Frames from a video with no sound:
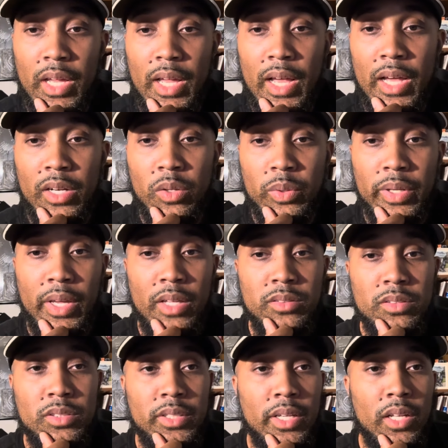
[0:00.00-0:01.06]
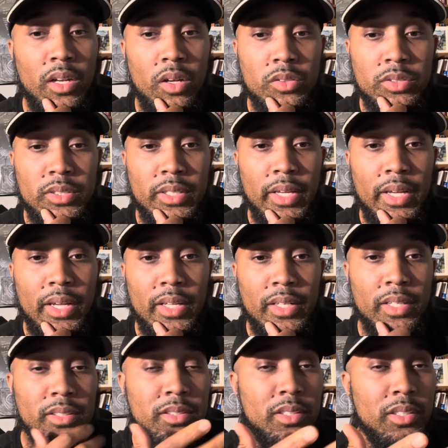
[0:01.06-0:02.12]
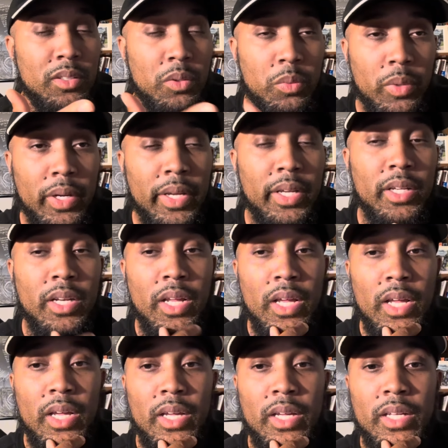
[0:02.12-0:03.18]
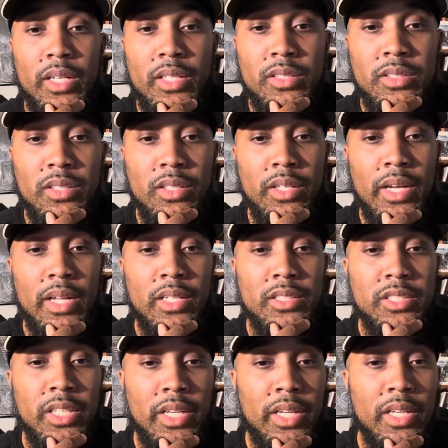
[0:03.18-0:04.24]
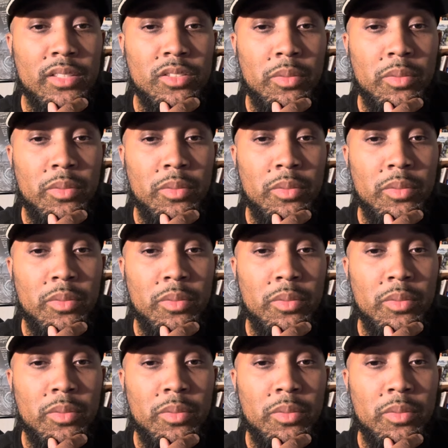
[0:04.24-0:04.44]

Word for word: I know Kansas State lost a game. They still ranked, and they still got a chance.